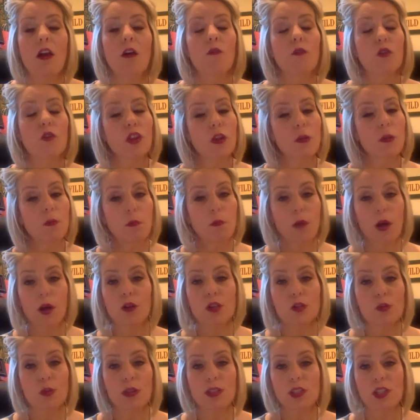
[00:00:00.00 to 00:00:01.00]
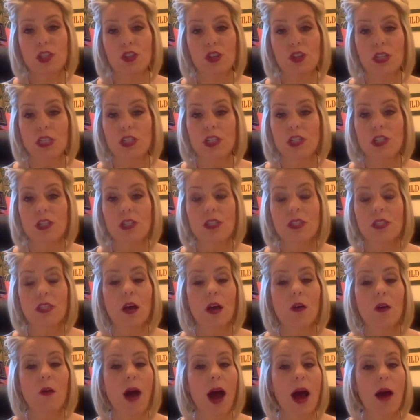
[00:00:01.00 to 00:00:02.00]
for the most registration.
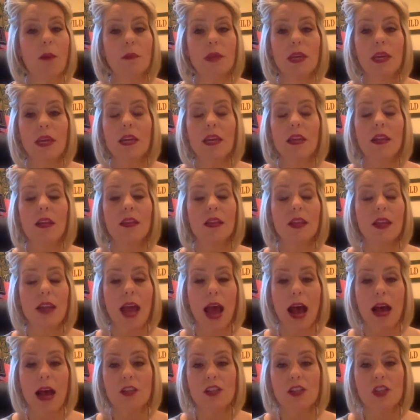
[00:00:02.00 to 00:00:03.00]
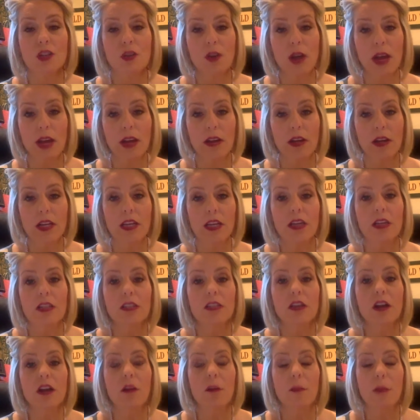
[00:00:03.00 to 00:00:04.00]
So I mean, the national areas
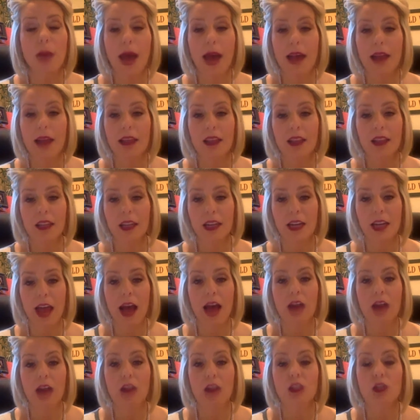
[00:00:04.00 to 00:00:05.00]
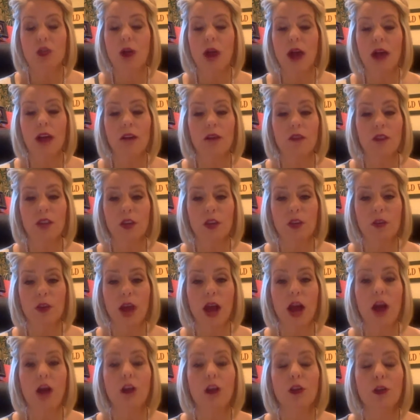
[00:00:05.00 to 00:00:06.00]
are battling it out, trying to figure out
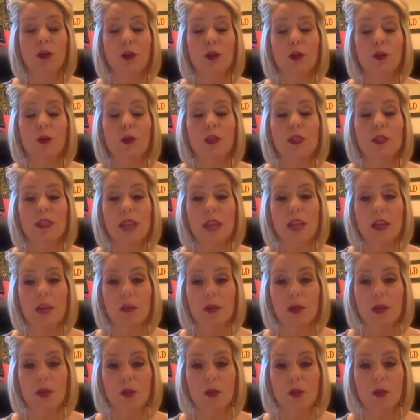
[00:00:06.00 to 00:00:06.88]
who is going to be